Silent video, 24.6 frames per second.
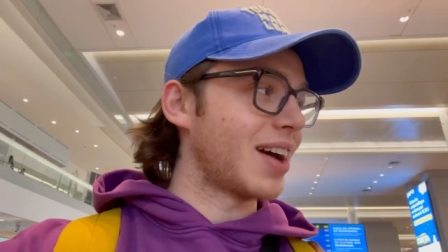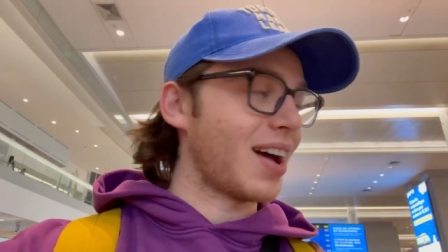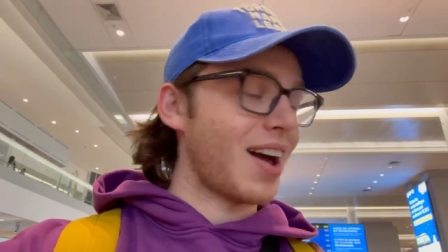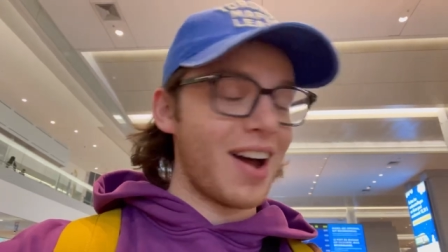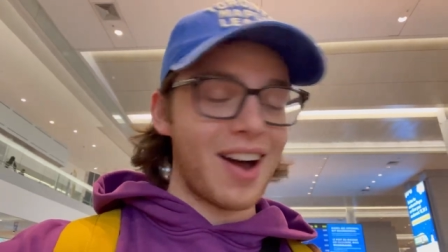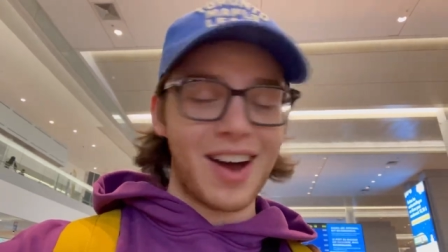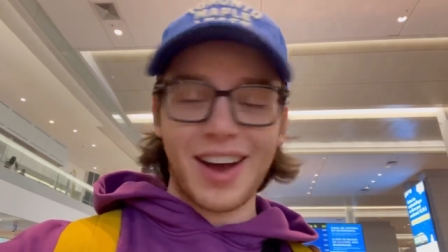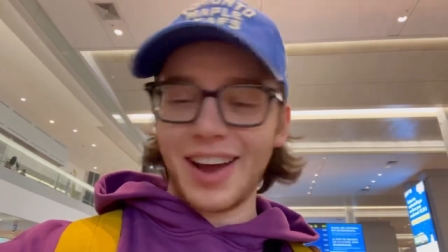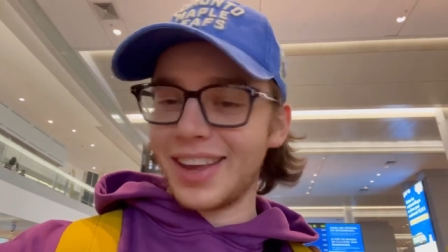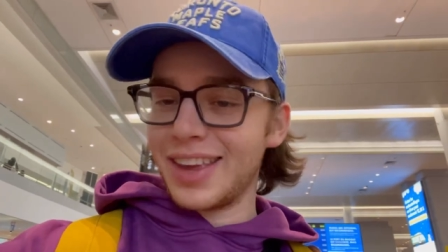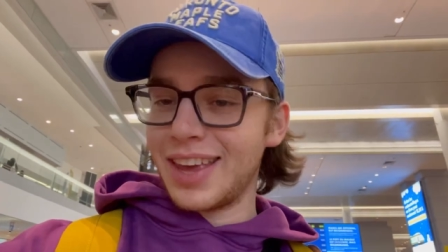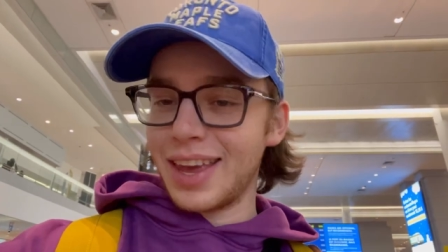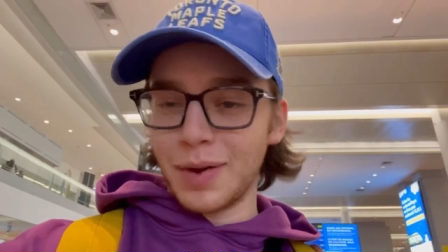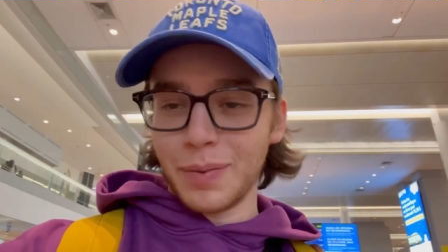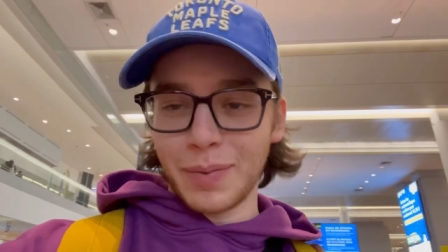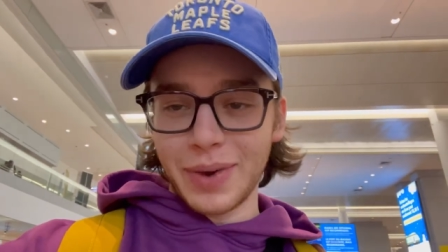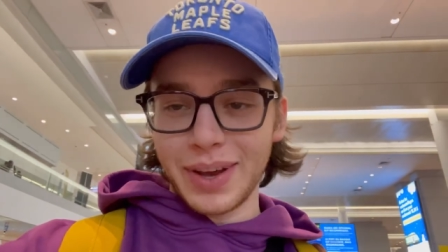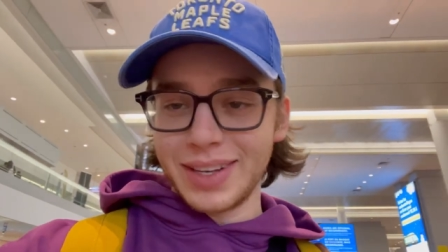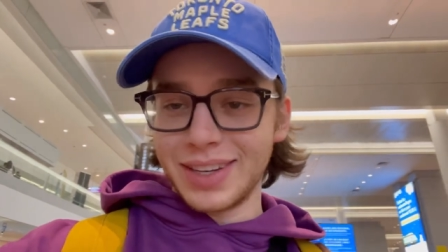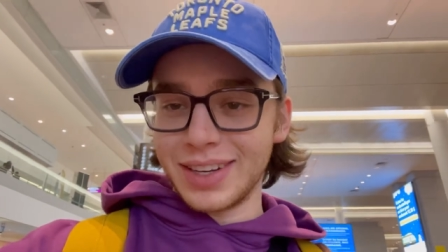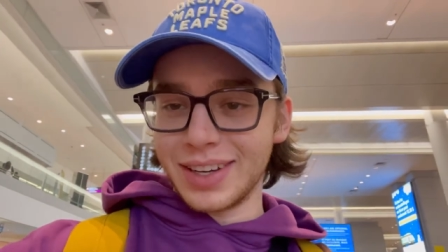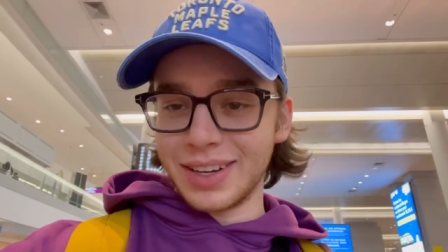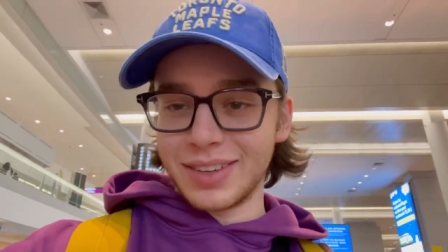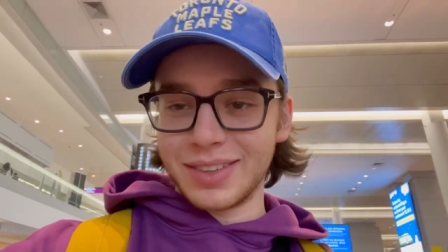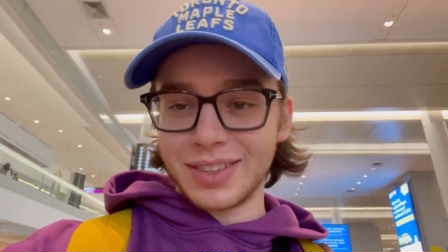I can't wait
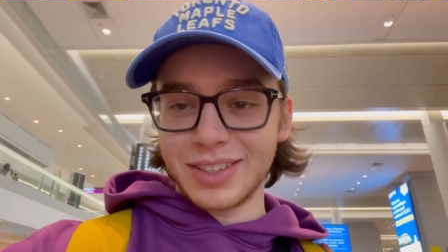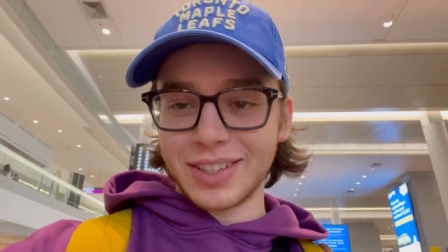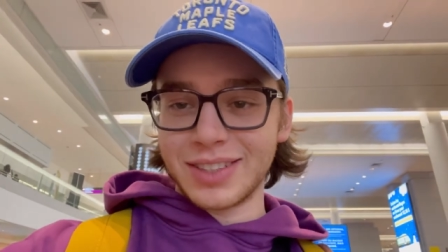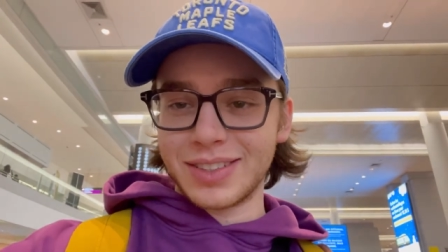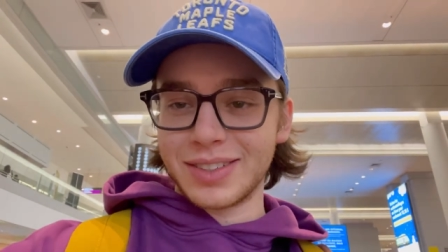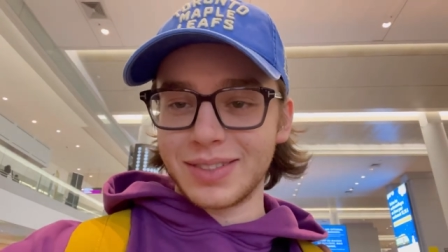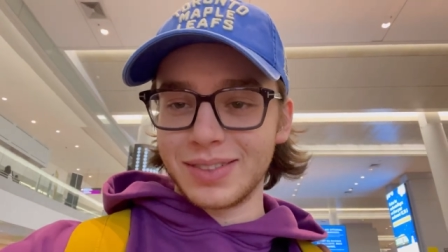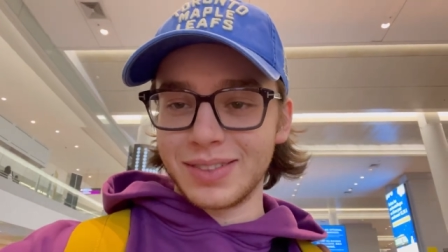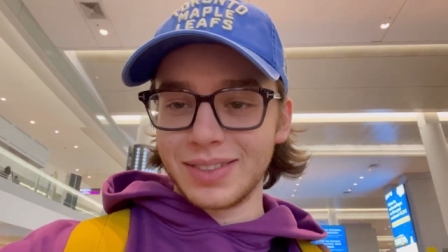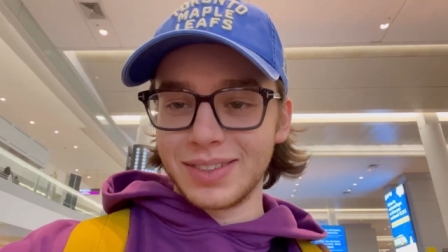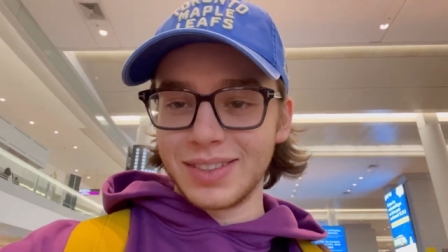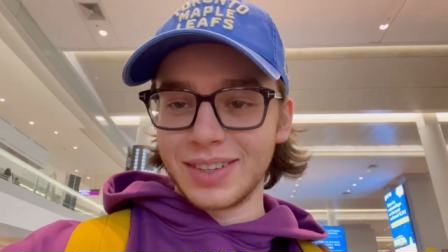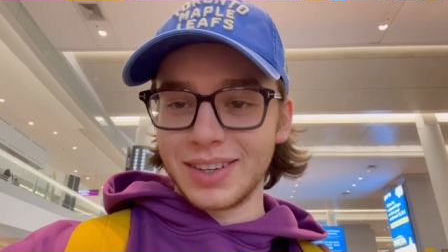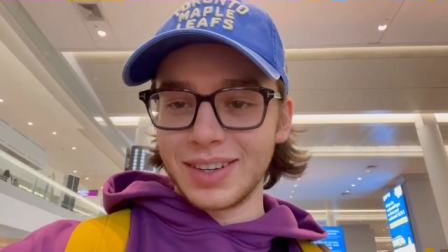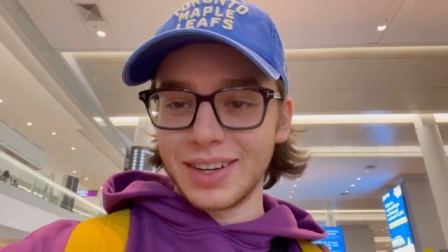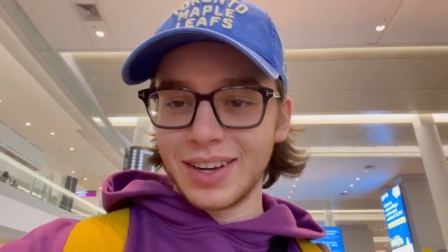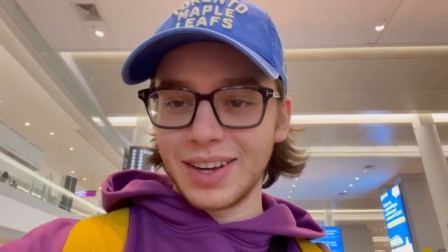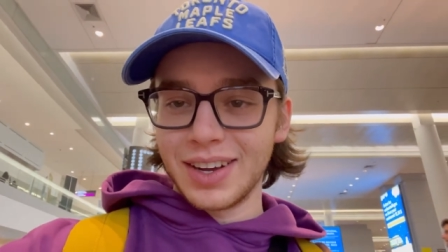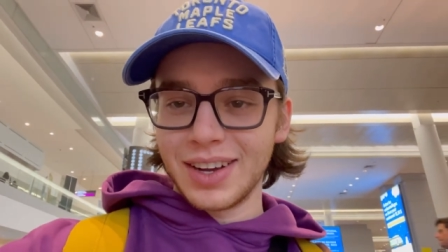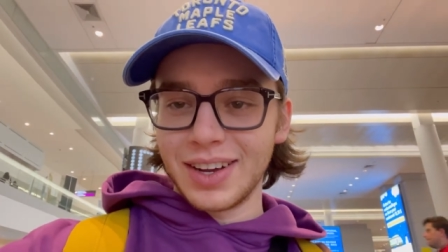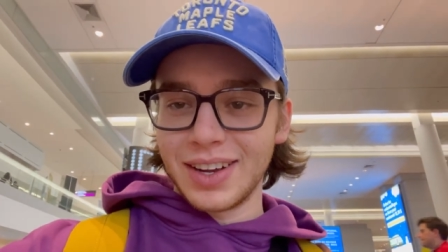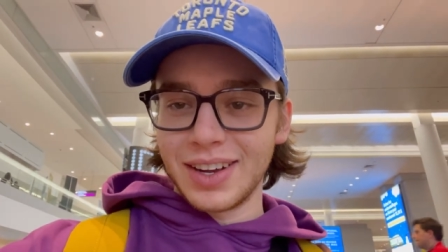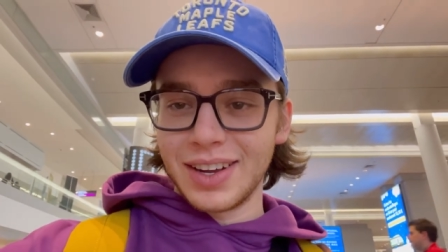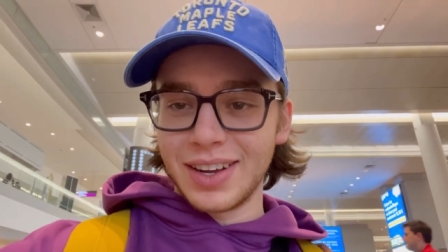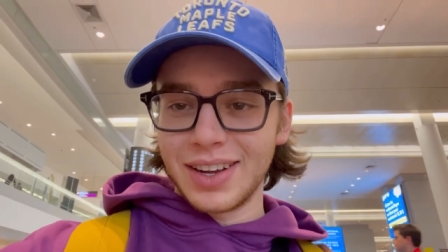to just
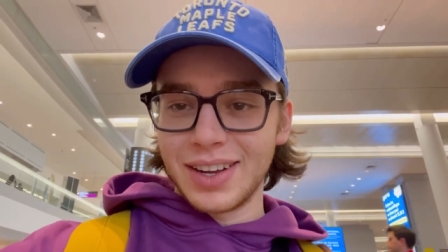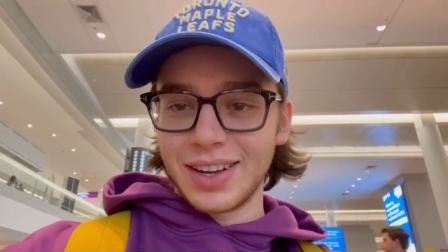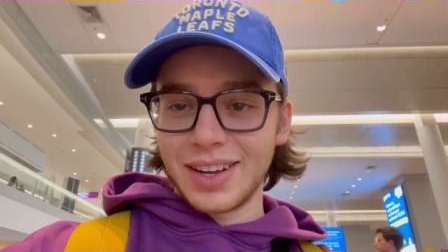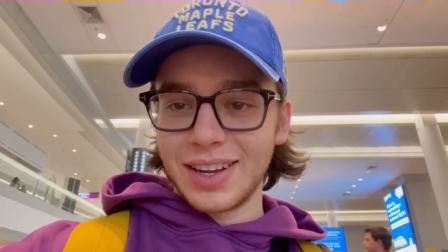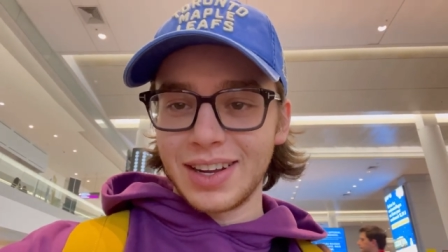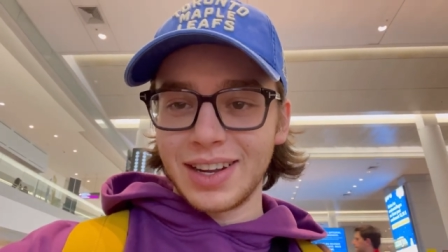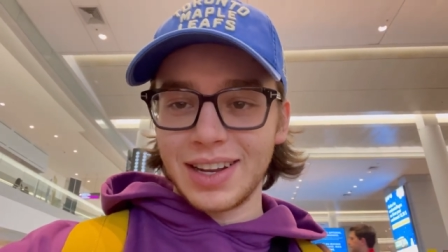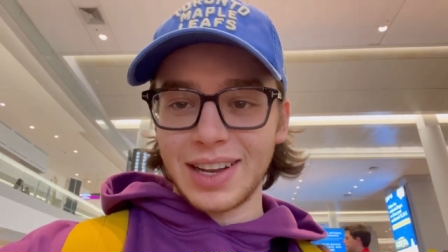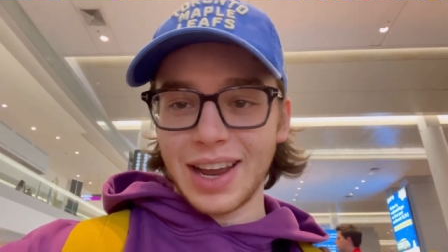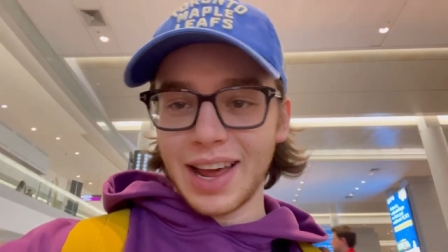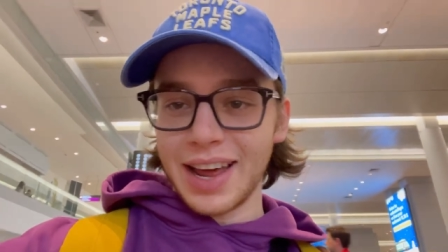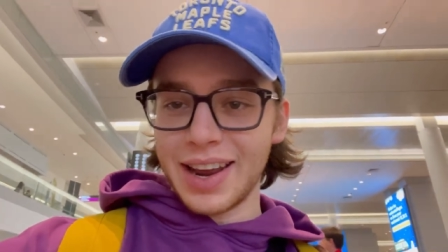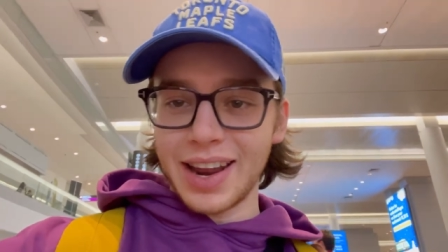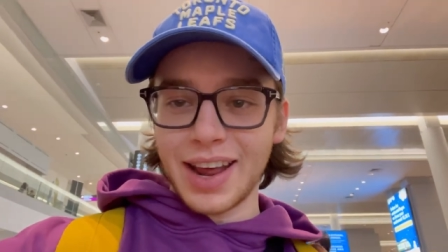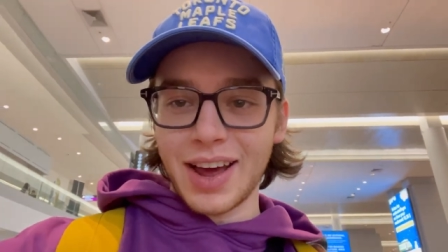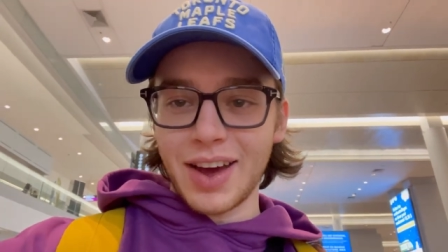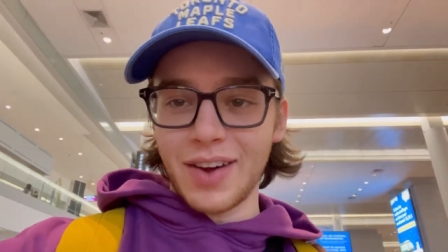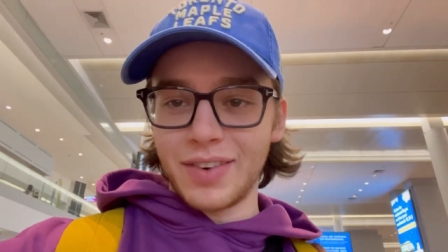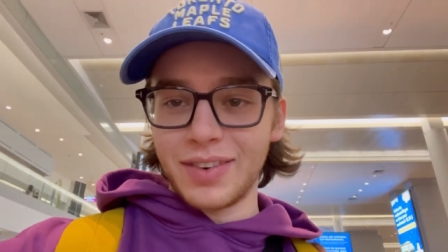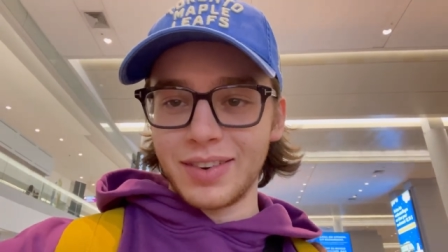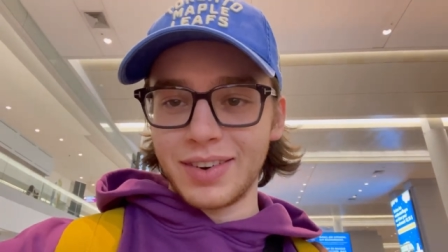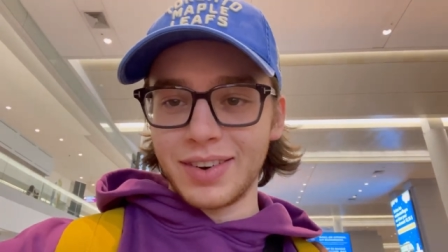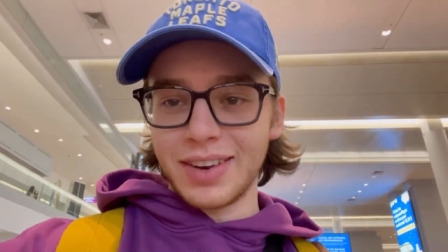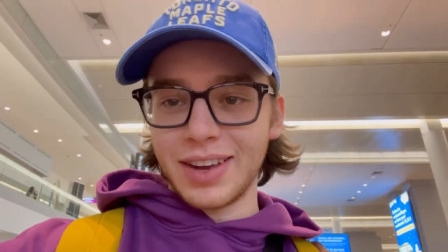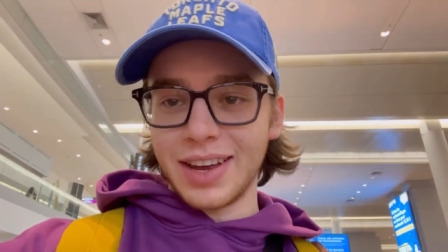lie down
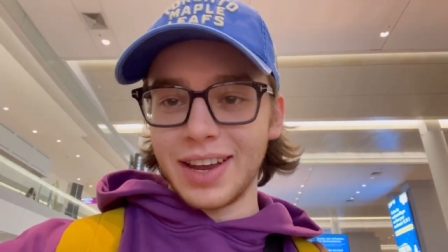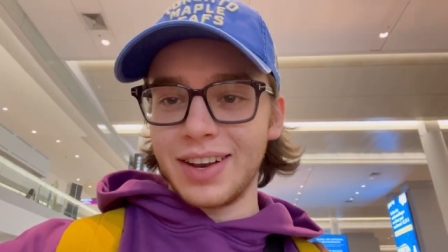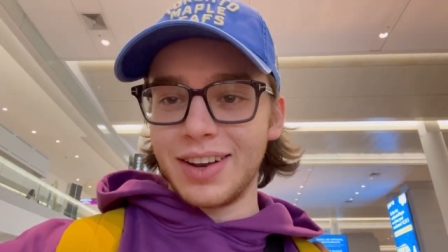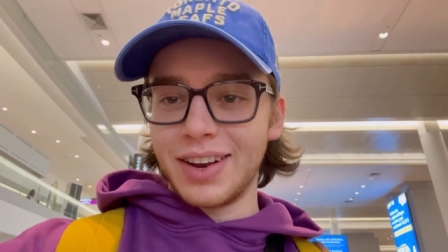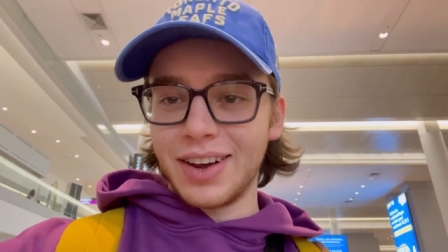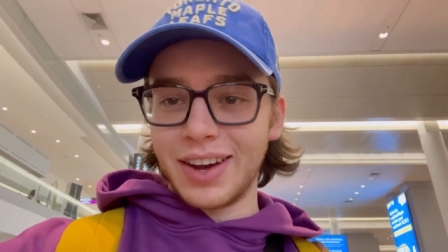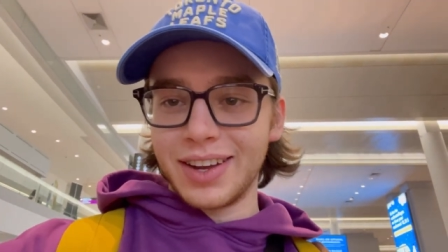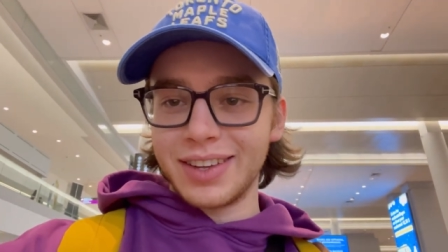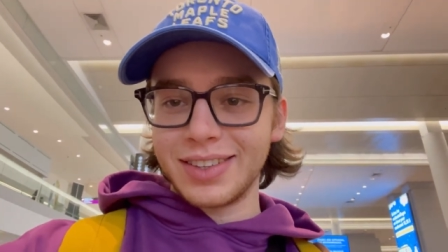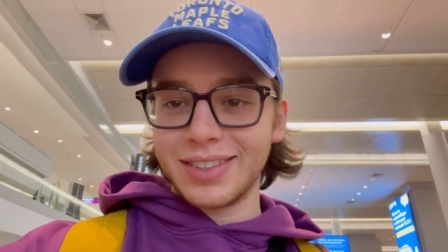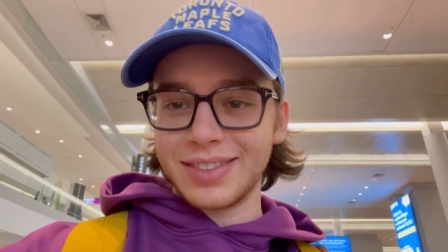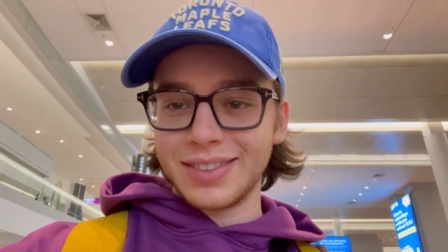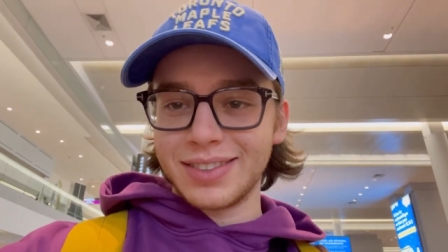and not...